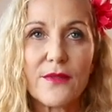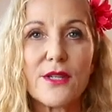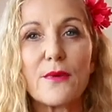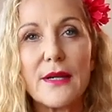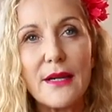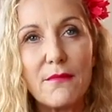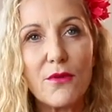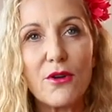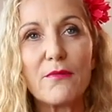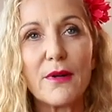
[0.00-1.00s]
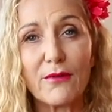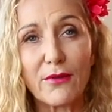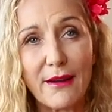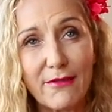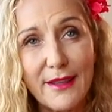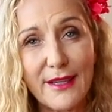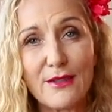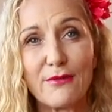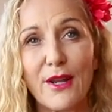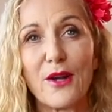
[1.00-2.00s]
So we need movement for everything
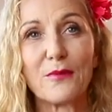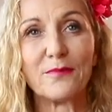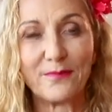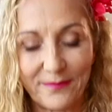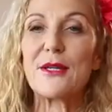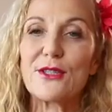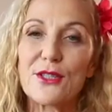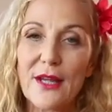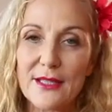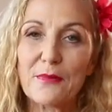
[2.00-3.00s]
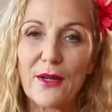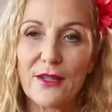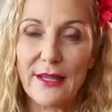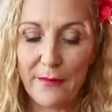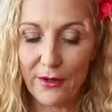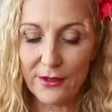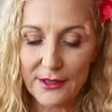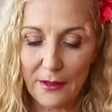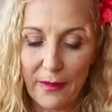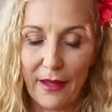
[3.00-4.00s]
to flow. Maybe it's just because I'm an
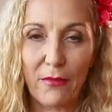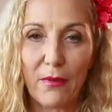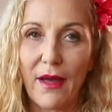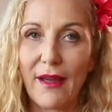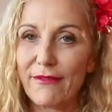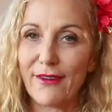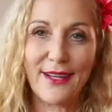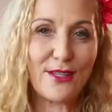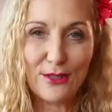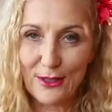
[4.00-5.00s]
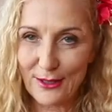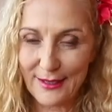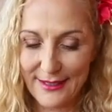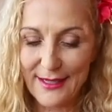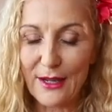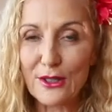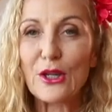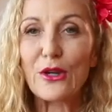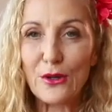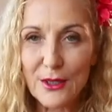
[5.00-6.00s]
osteopath, but I find skulls
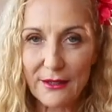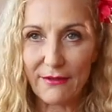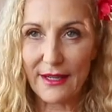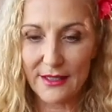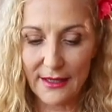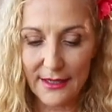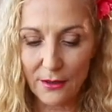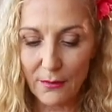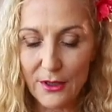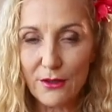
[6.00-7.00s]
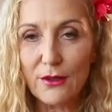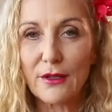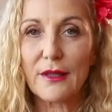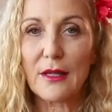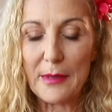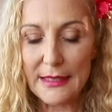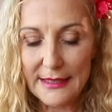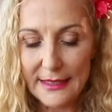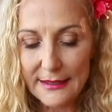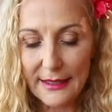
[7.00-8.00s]
hugely fascinating when you look at them in
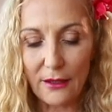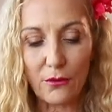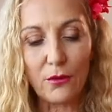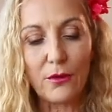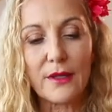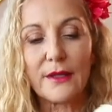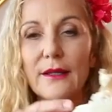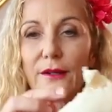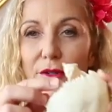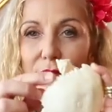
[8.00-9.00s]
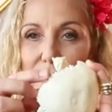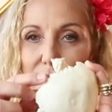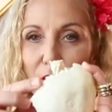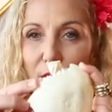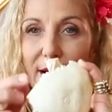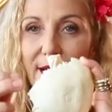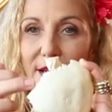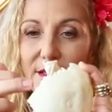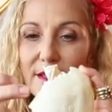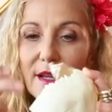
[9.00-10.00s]
detail, all the little nooks and
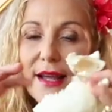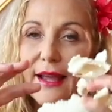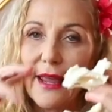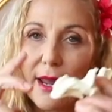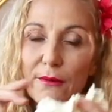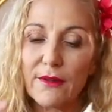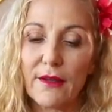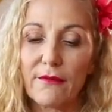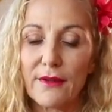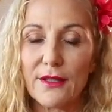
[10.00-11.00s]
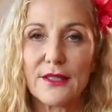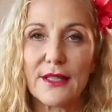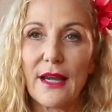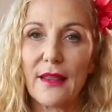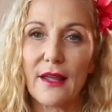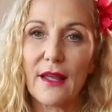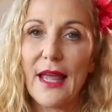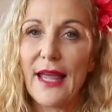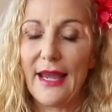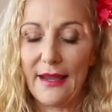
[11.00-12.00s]
crannies and how everything fits together,
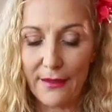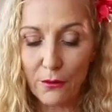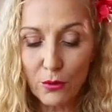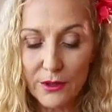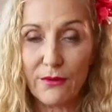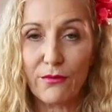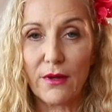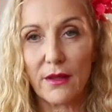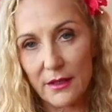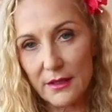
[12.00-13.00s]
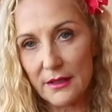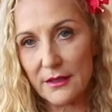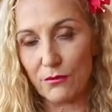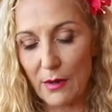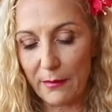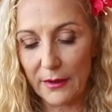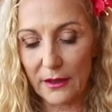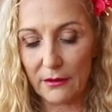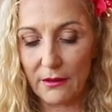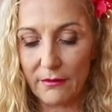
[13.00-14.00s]
and they're all different. This is a
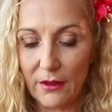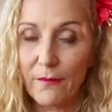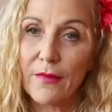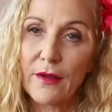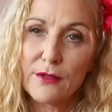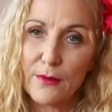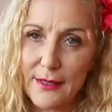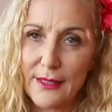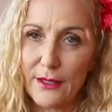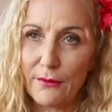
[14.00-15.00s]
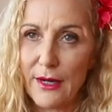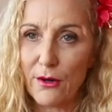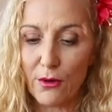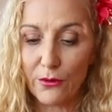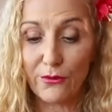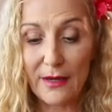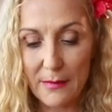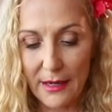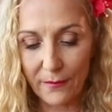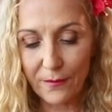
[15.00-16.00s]
replica of a 23-year-old
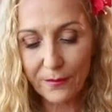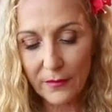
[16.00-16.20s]
female.